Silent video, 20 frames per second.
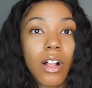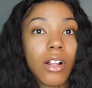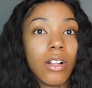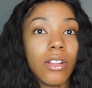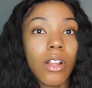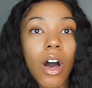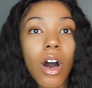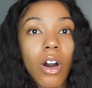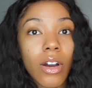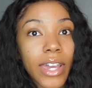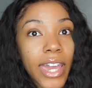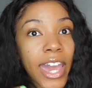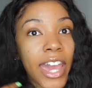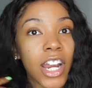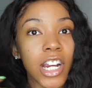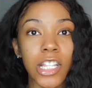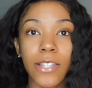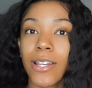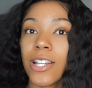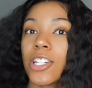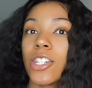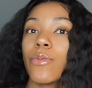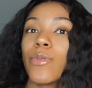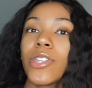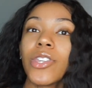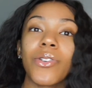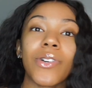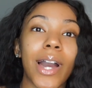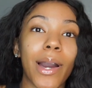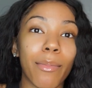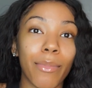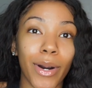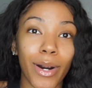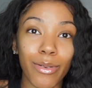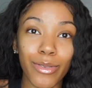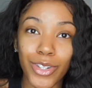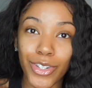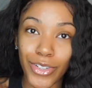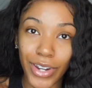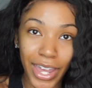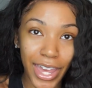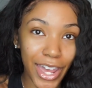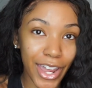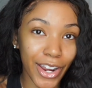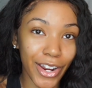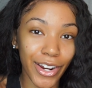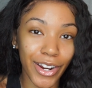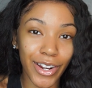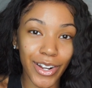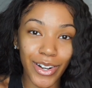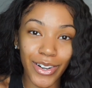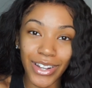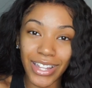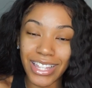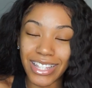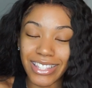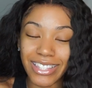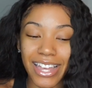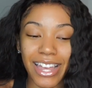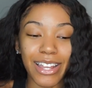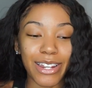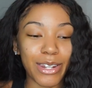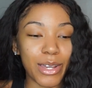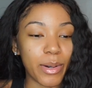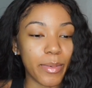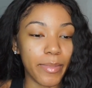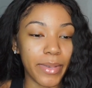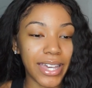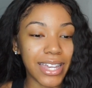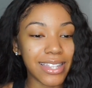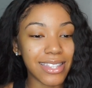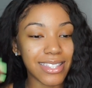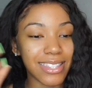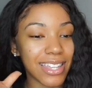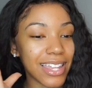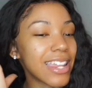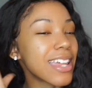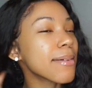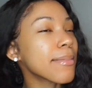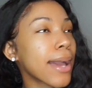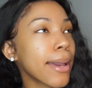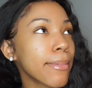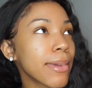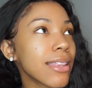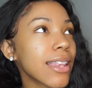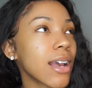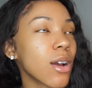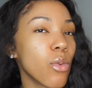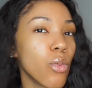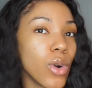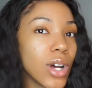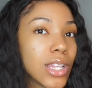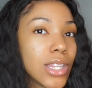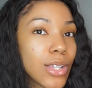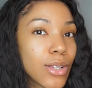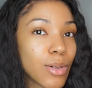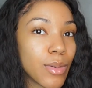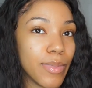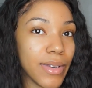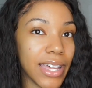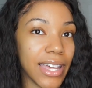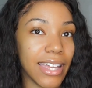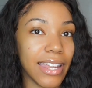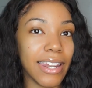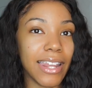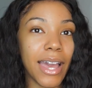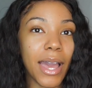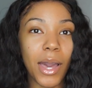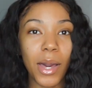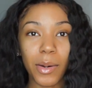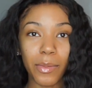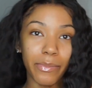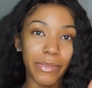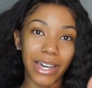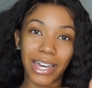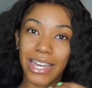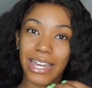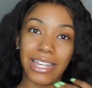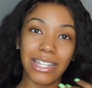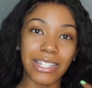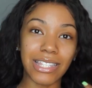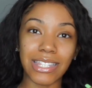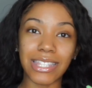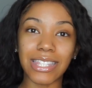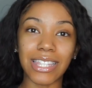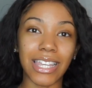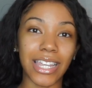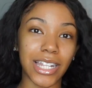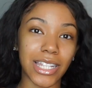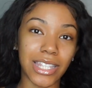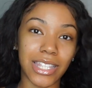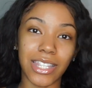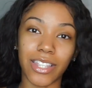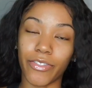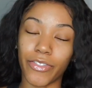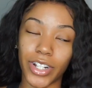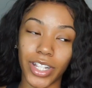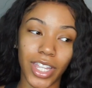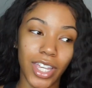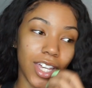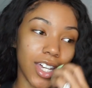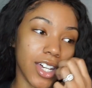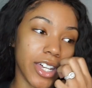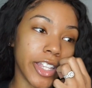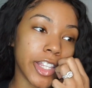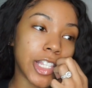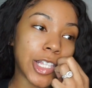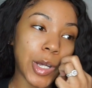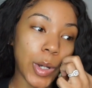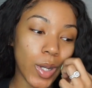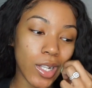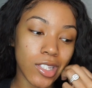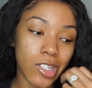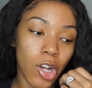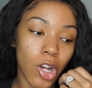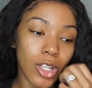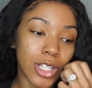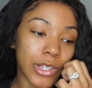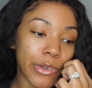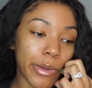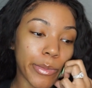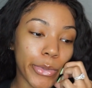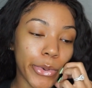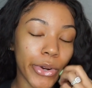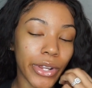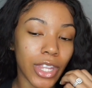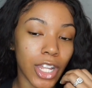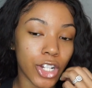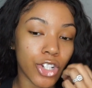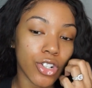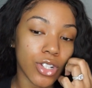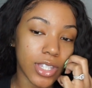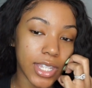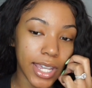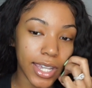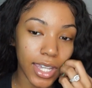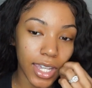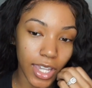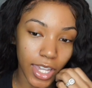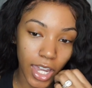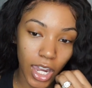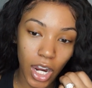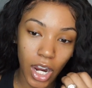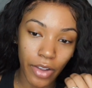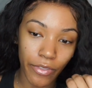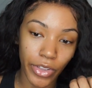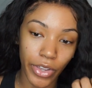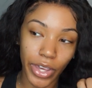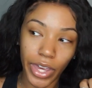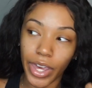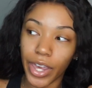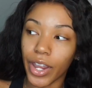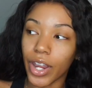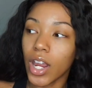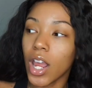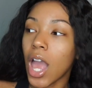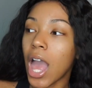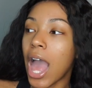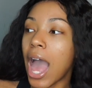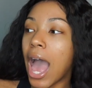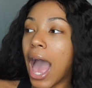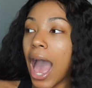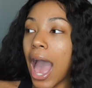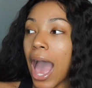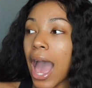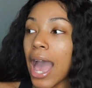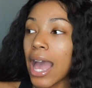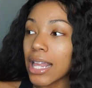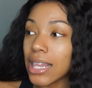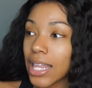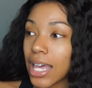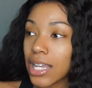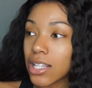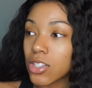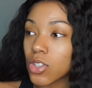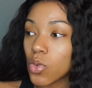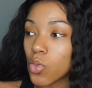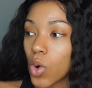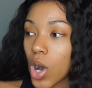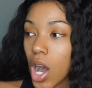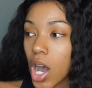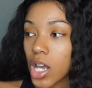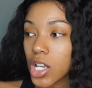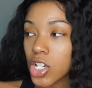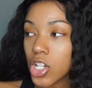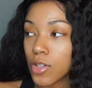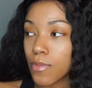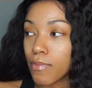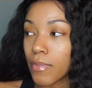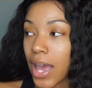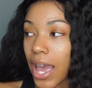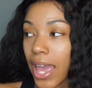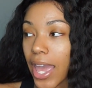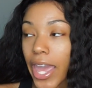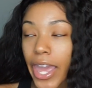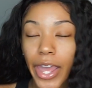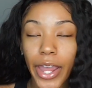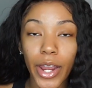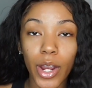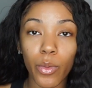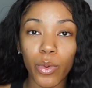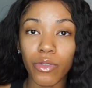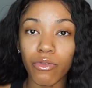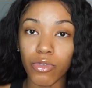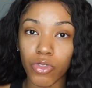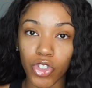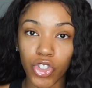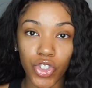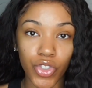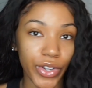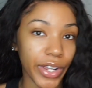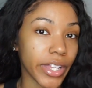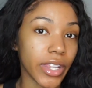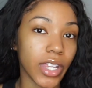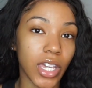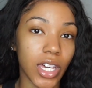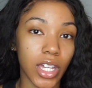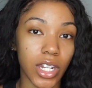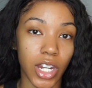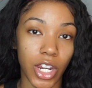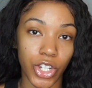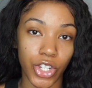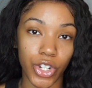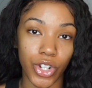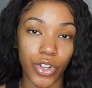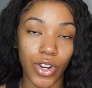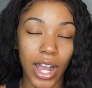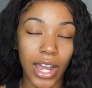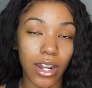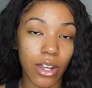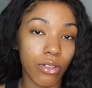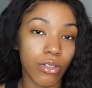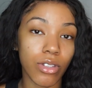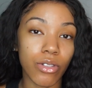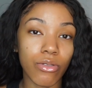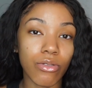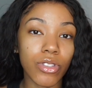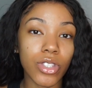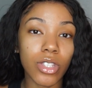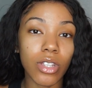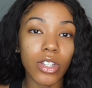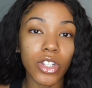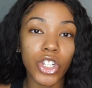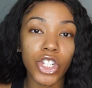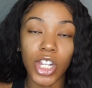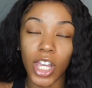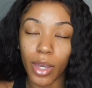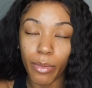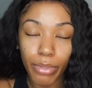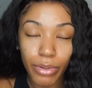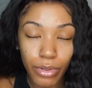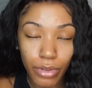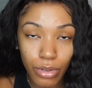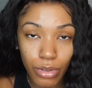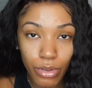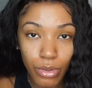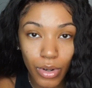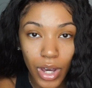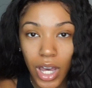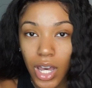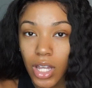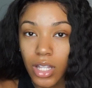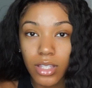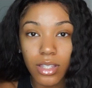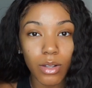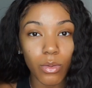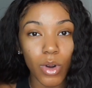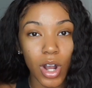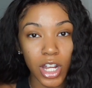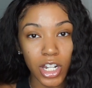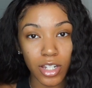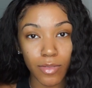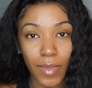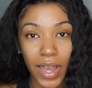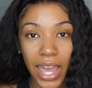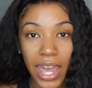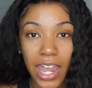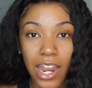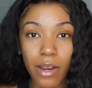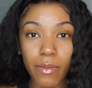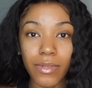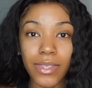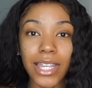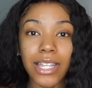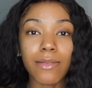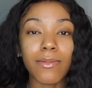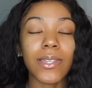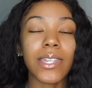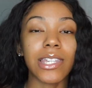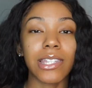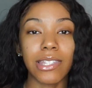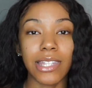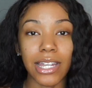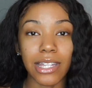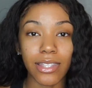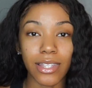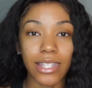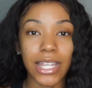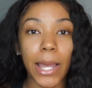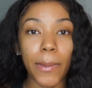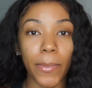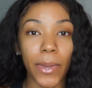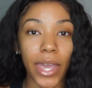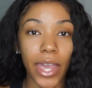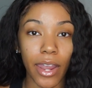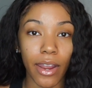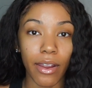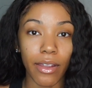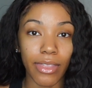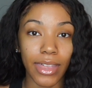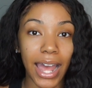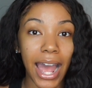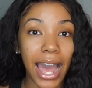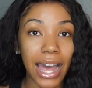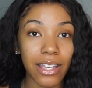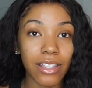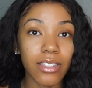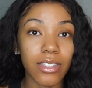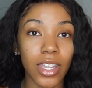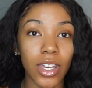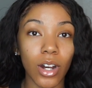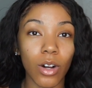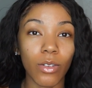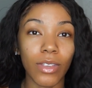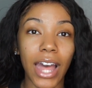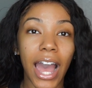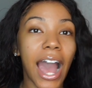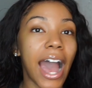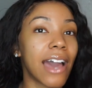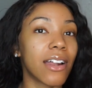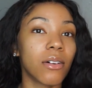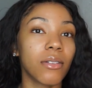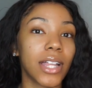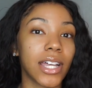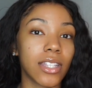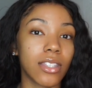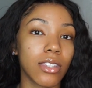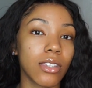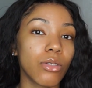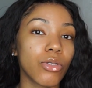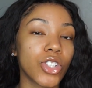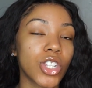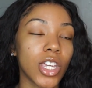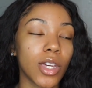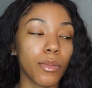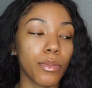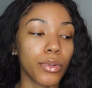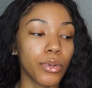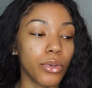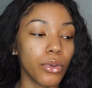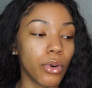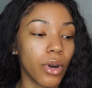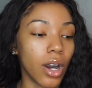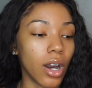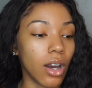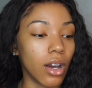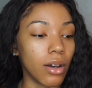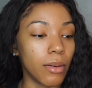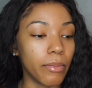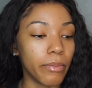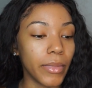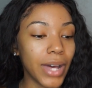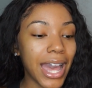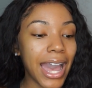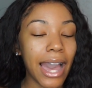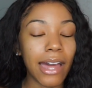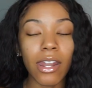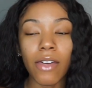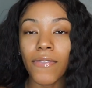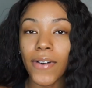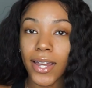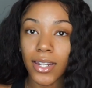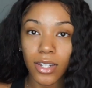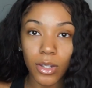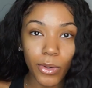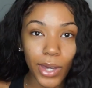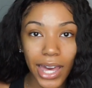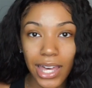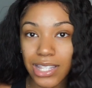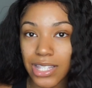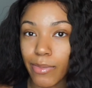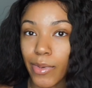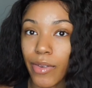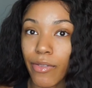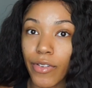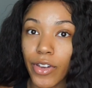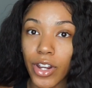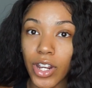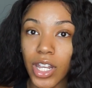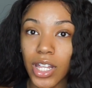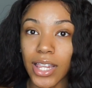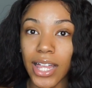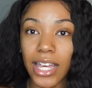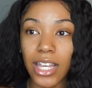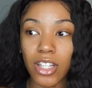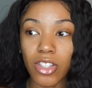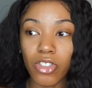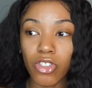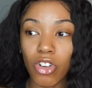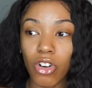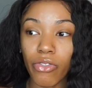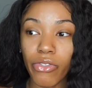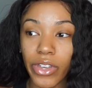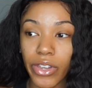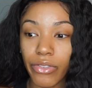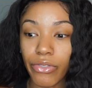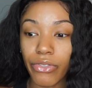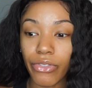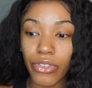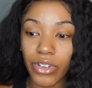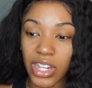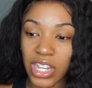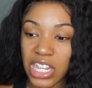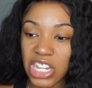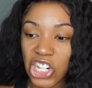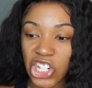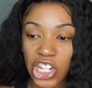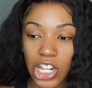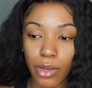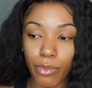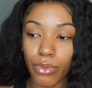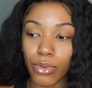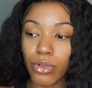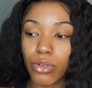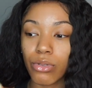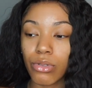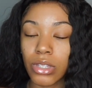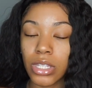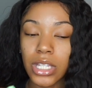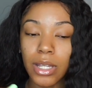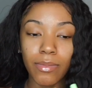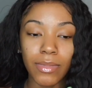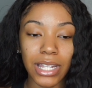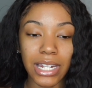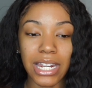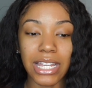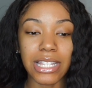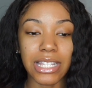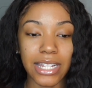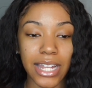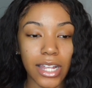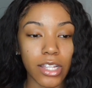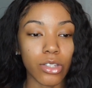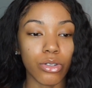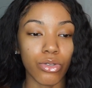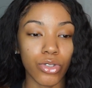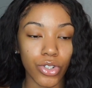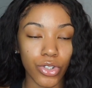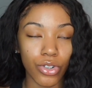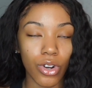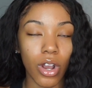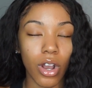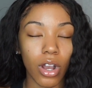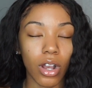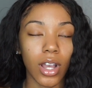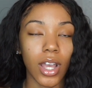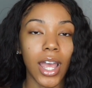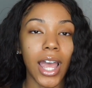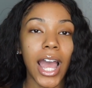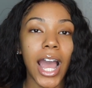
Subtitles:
long hair, especially when you got bone straight hair, girl. It's like no bends in it. It might be like one little bend, but it's really good. So it's also important that you're taking care of your hair. I like to wash my hair with strictly conditioner. I don't use shampoo to wash my hair, but that's because that's the type of hair that I sell, that I don't like to use shampoo. And if I do, it has to be very like sulfate free shampoo, something that's not too strong.